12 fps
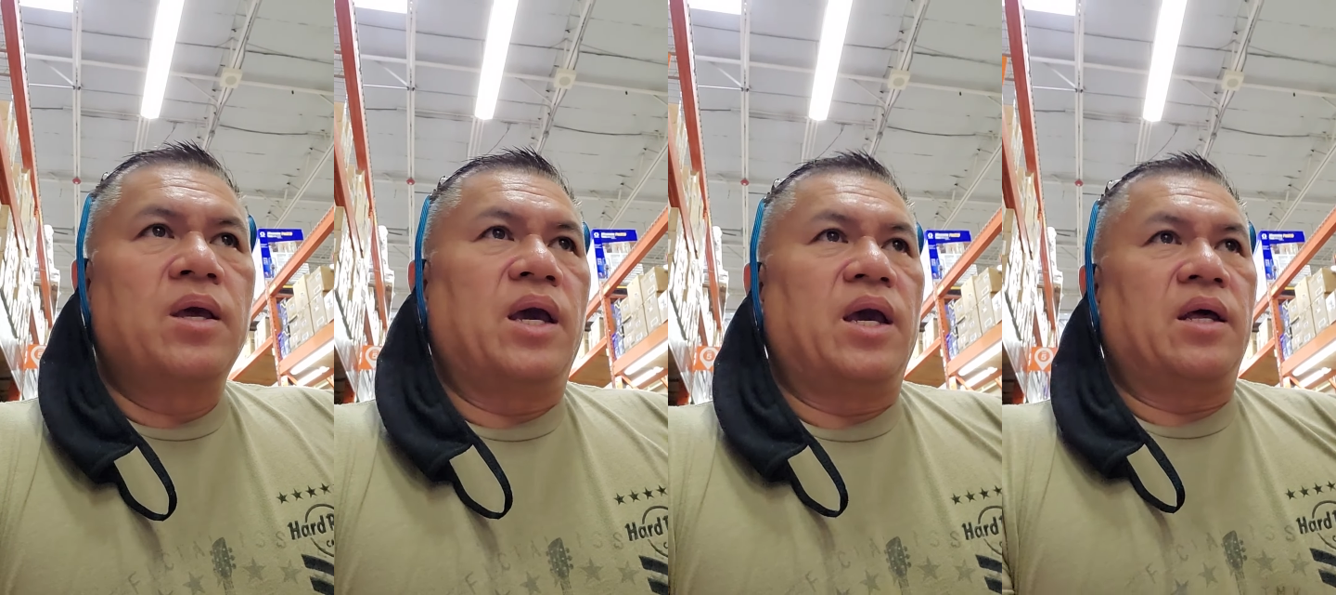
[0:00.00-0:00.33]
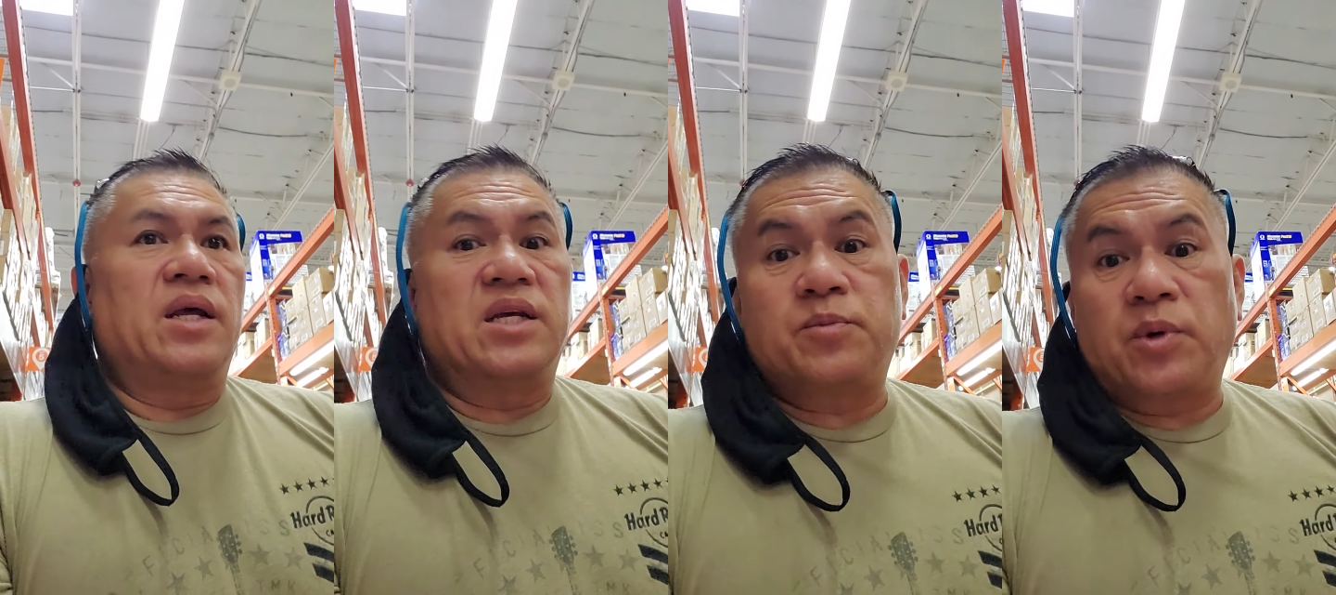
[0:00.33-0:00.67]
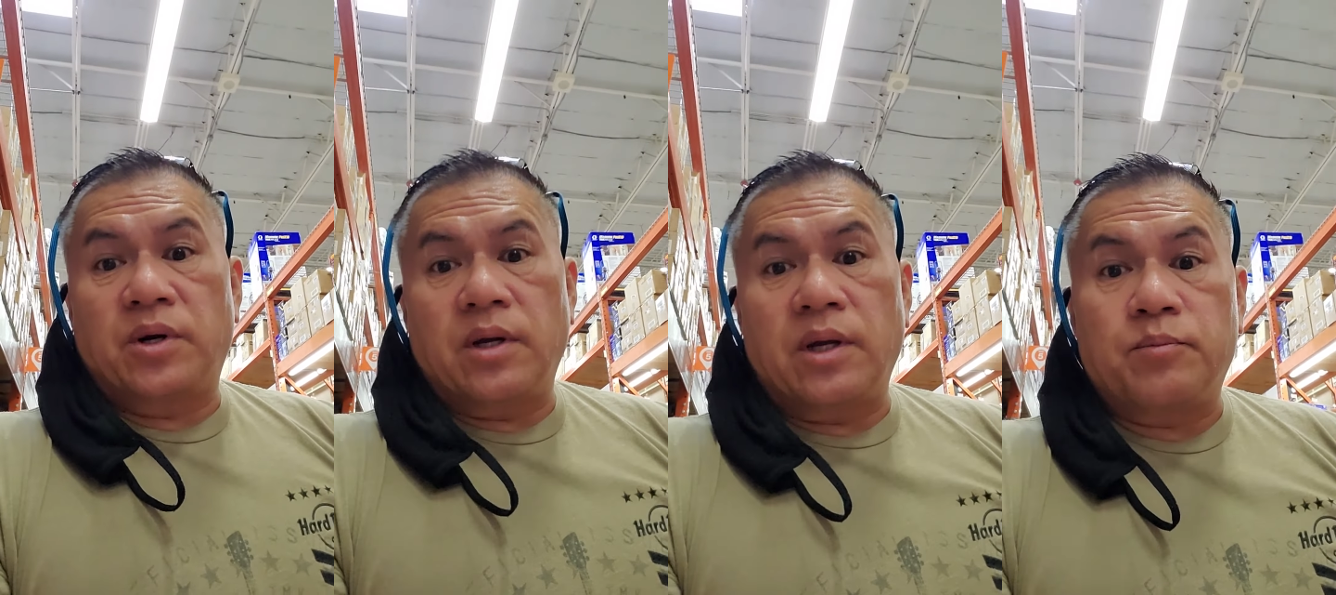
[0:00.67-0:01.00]
And
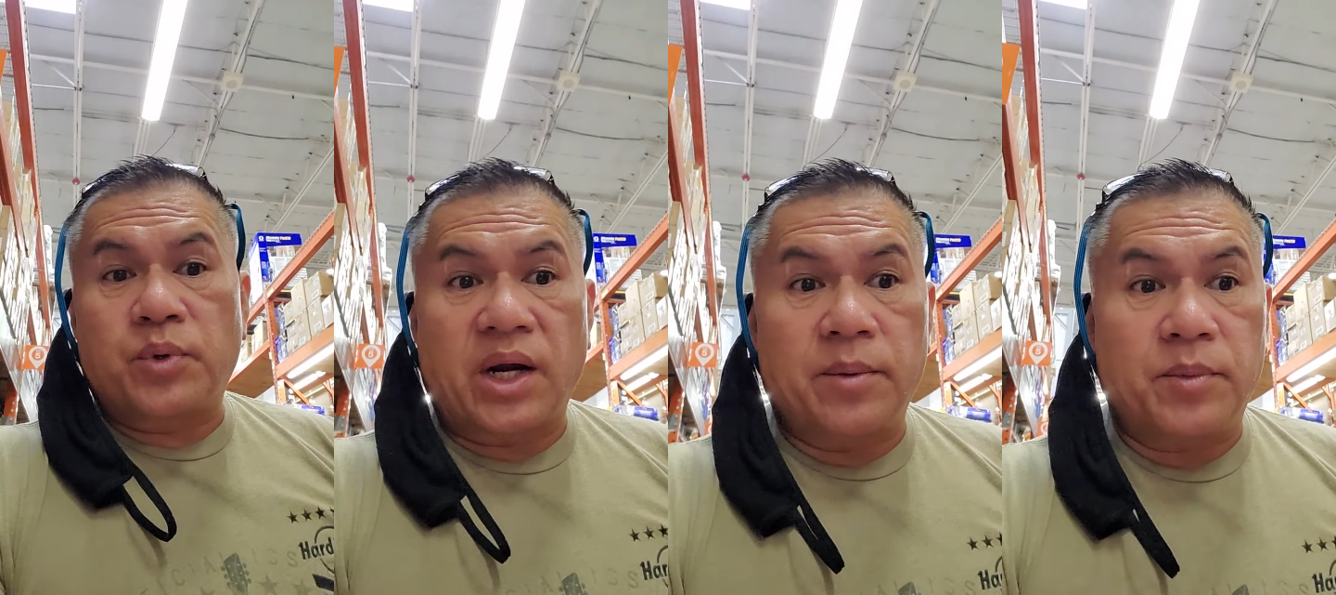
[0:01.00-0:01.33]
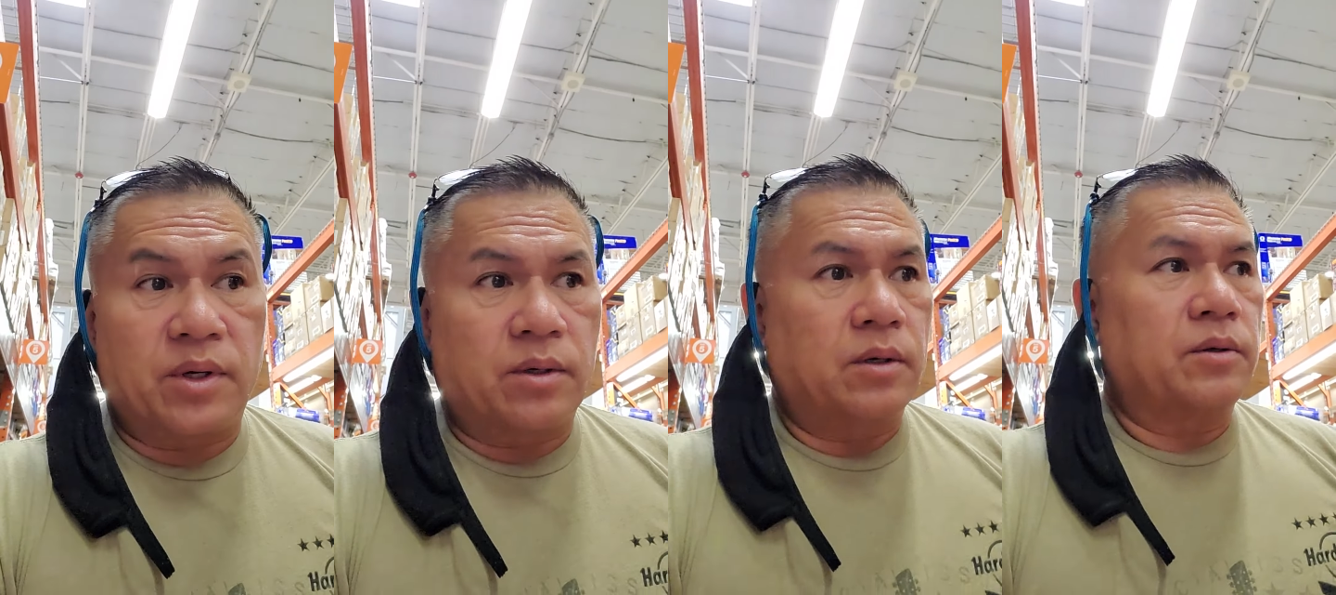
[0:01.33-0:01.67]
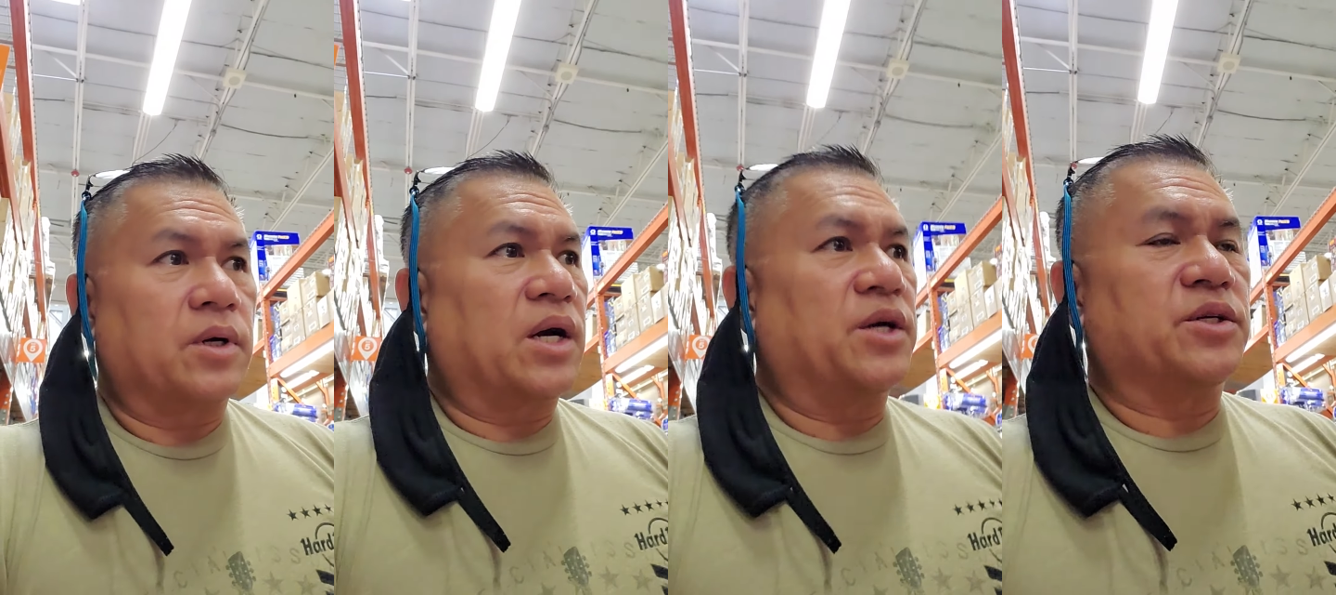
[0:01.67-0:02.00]
primer, oh
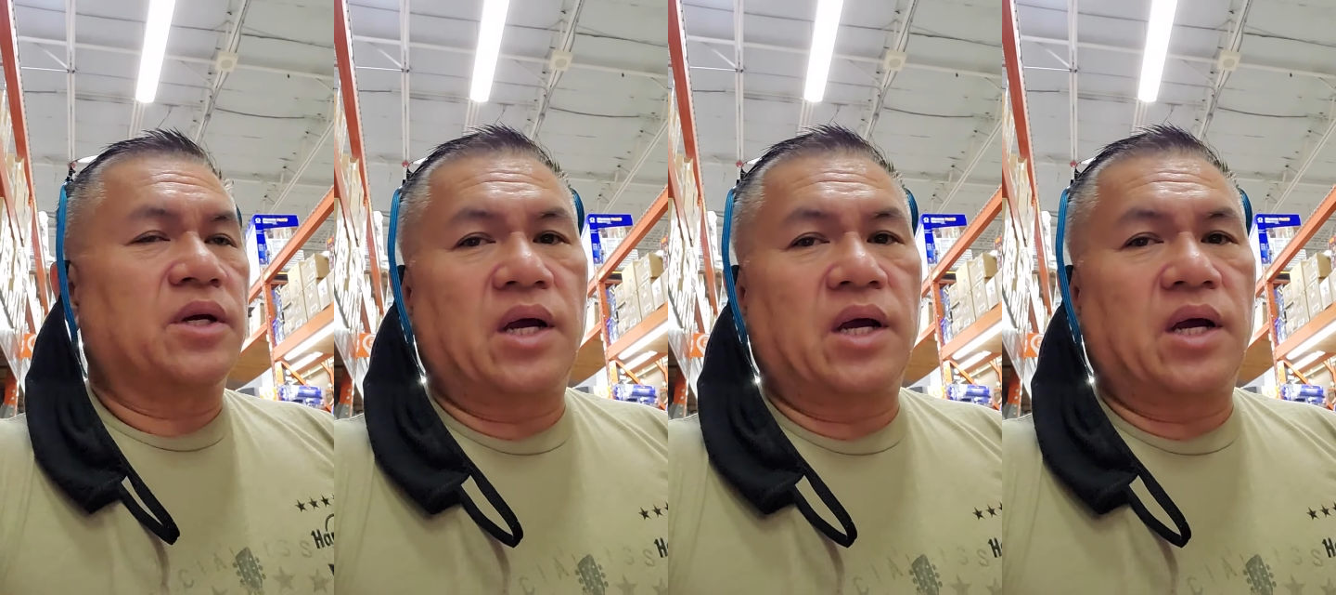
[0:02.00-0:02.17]
gosh,